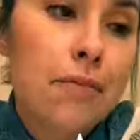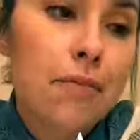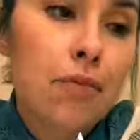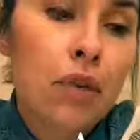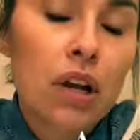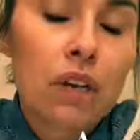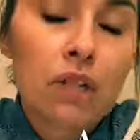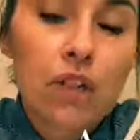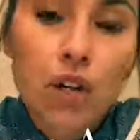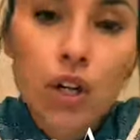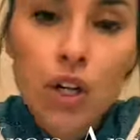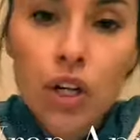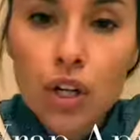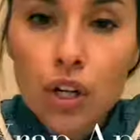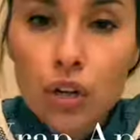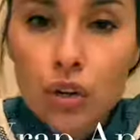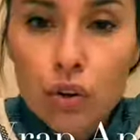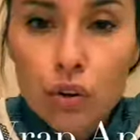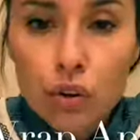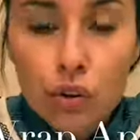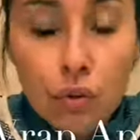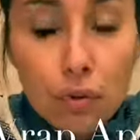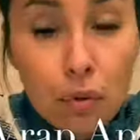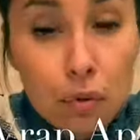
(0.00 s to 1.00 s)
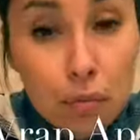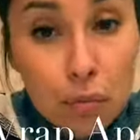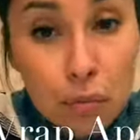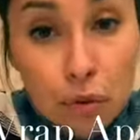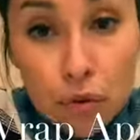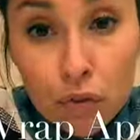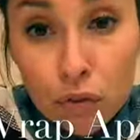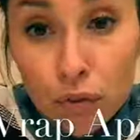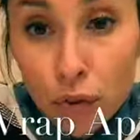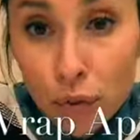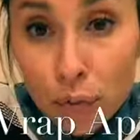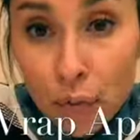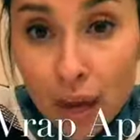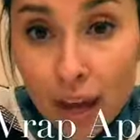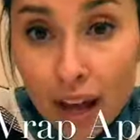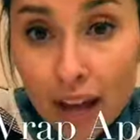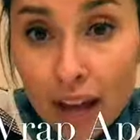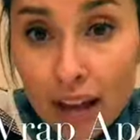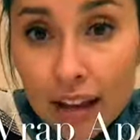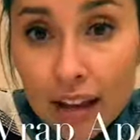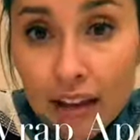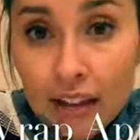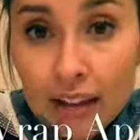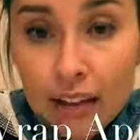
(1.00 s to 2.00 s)
we have our cuticle remover
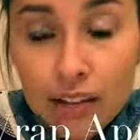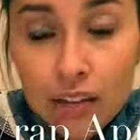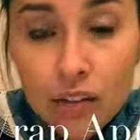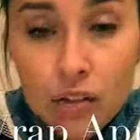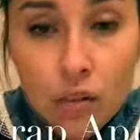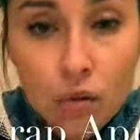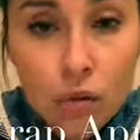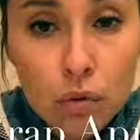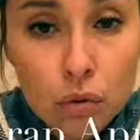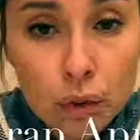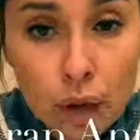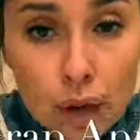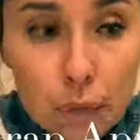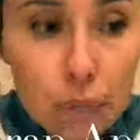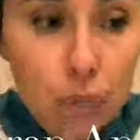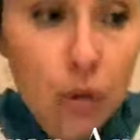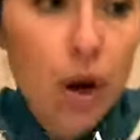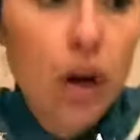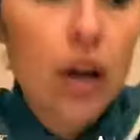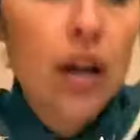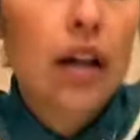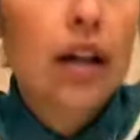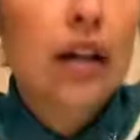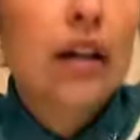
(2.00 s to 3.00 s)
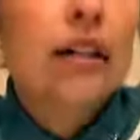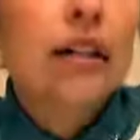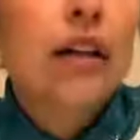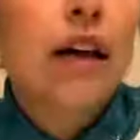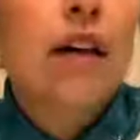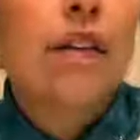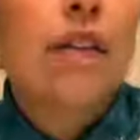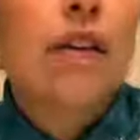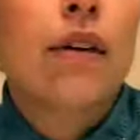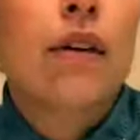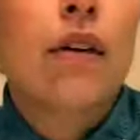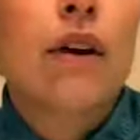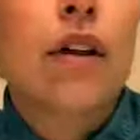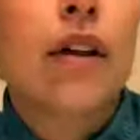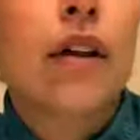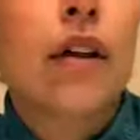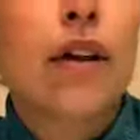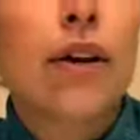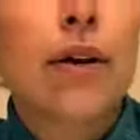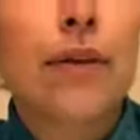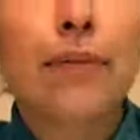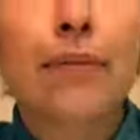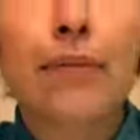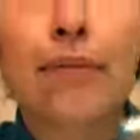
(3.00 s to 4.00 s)
pen. It's a great product. I have that right
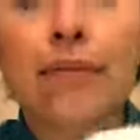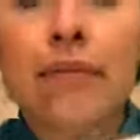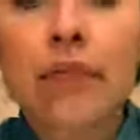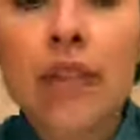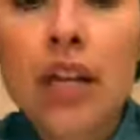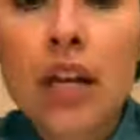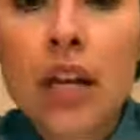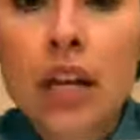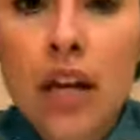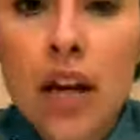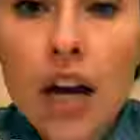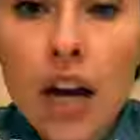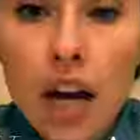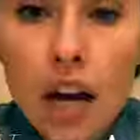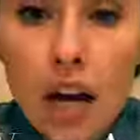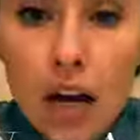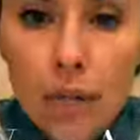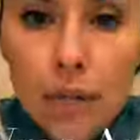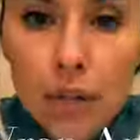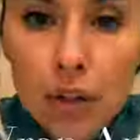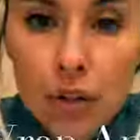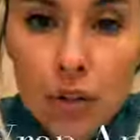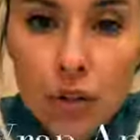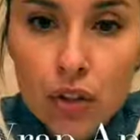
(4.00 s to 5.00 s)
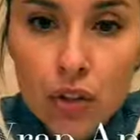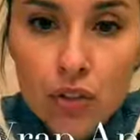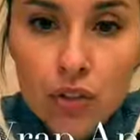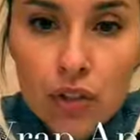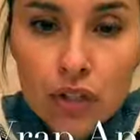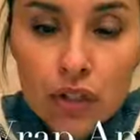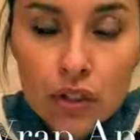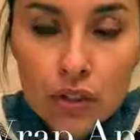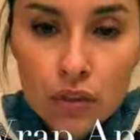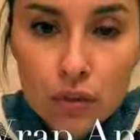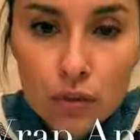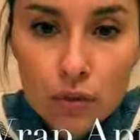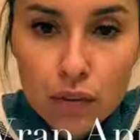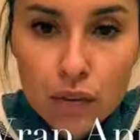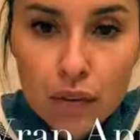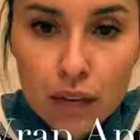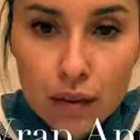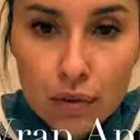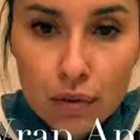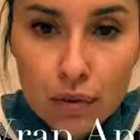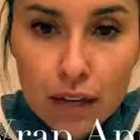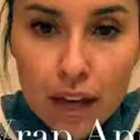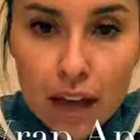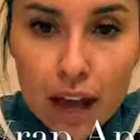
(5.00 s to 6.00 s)
here. You know, using the tools
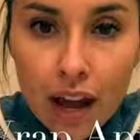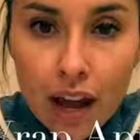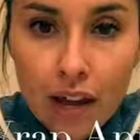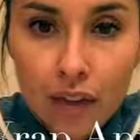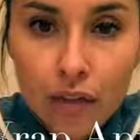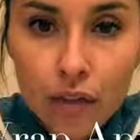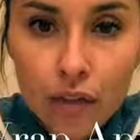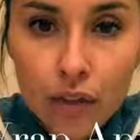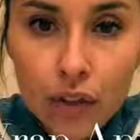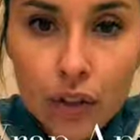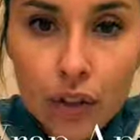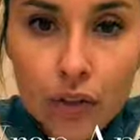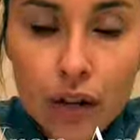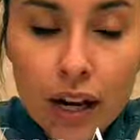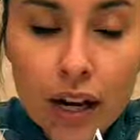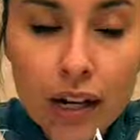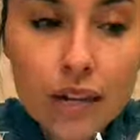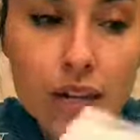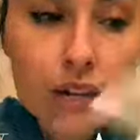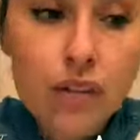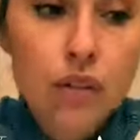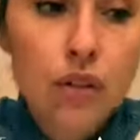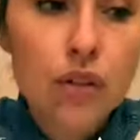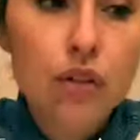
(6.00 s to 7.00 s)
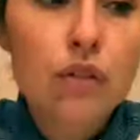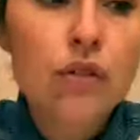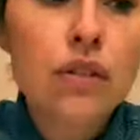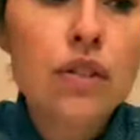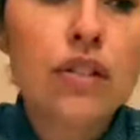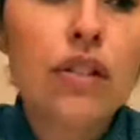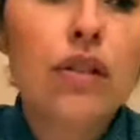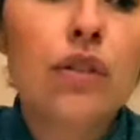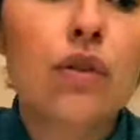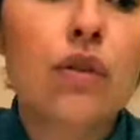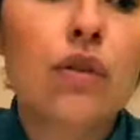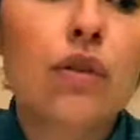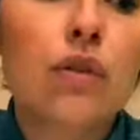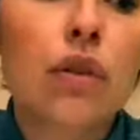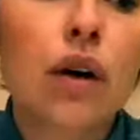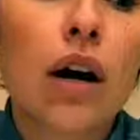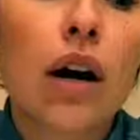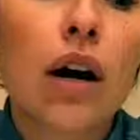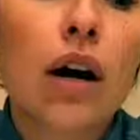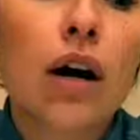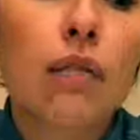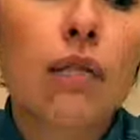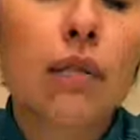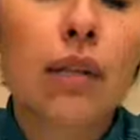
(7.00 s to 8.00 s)
that we have for you guys too
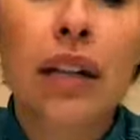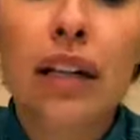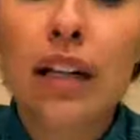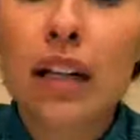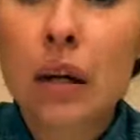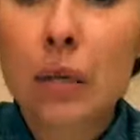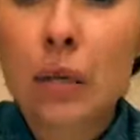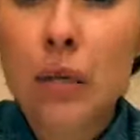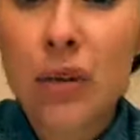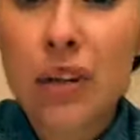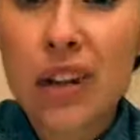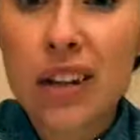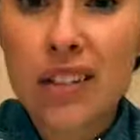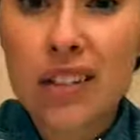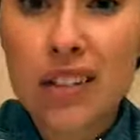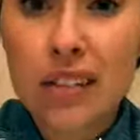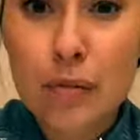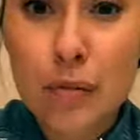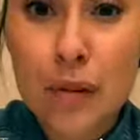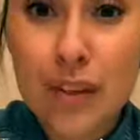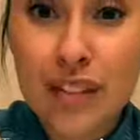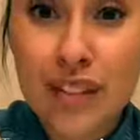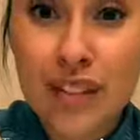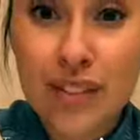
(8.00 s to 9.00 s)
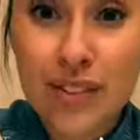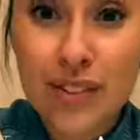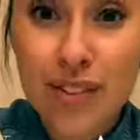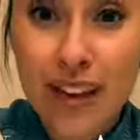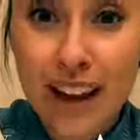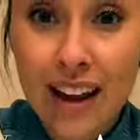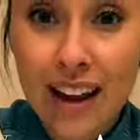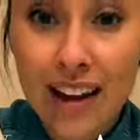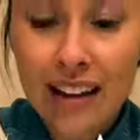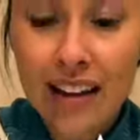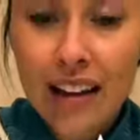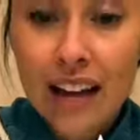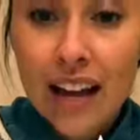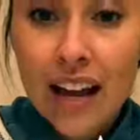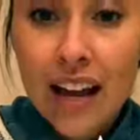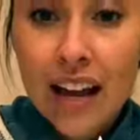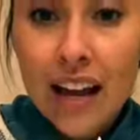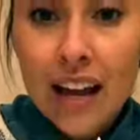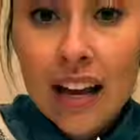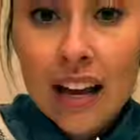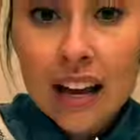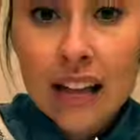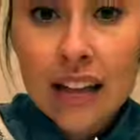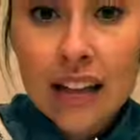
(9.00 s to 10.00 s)
to clean up your nails as best as you
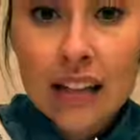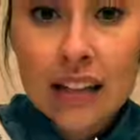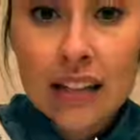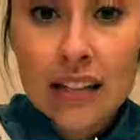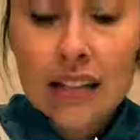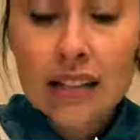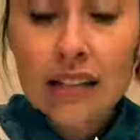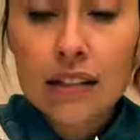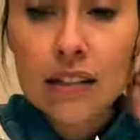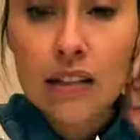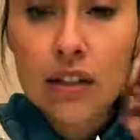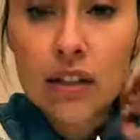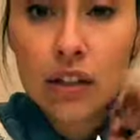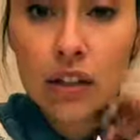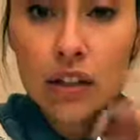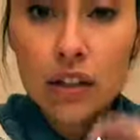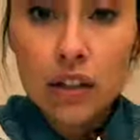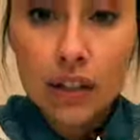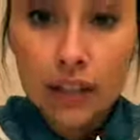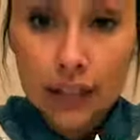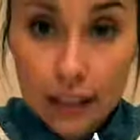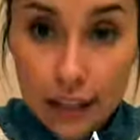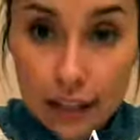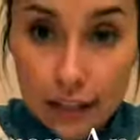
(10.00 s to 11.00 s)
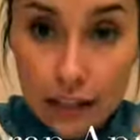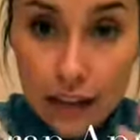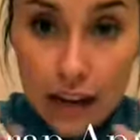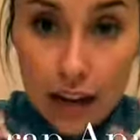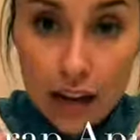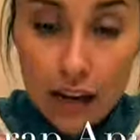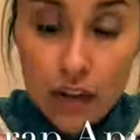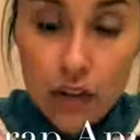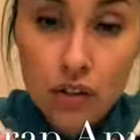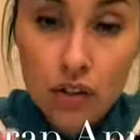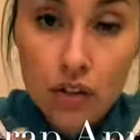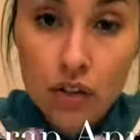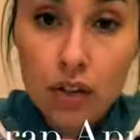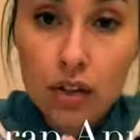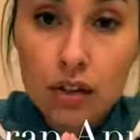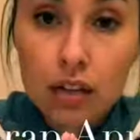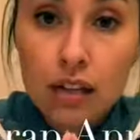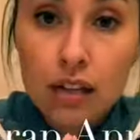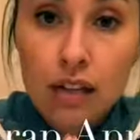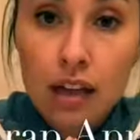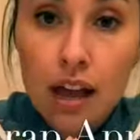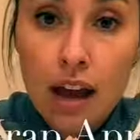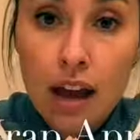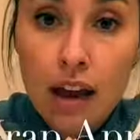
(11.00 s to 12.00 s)
can, because your clean nails are
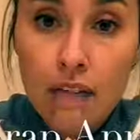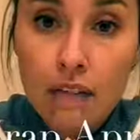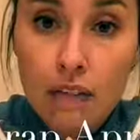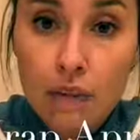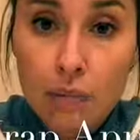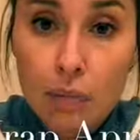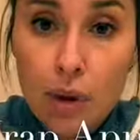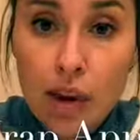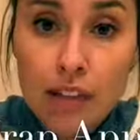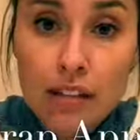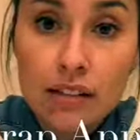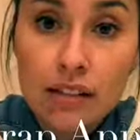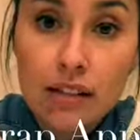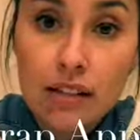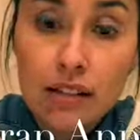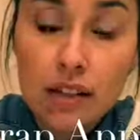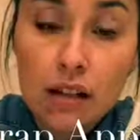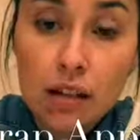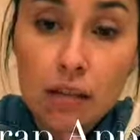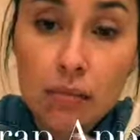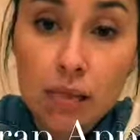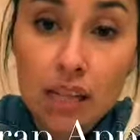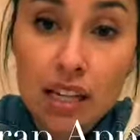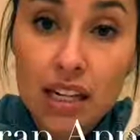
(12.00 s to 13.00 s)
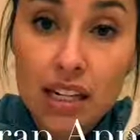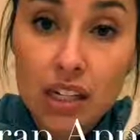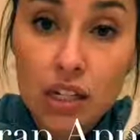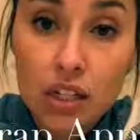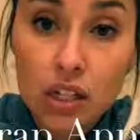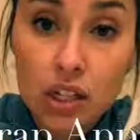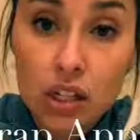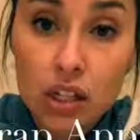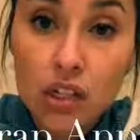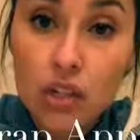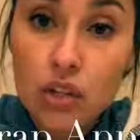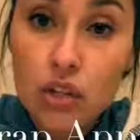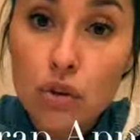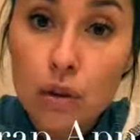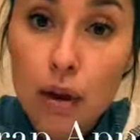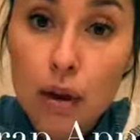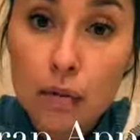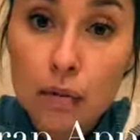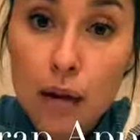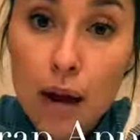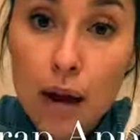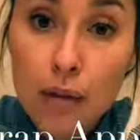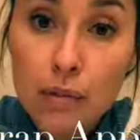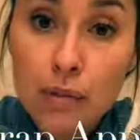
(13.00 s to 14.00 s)
going to have the best adhesion to
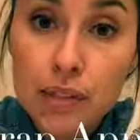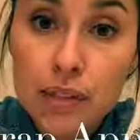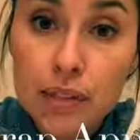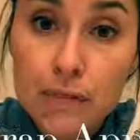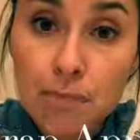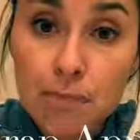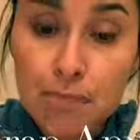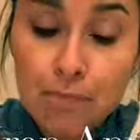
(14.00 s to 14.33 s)
our wraps.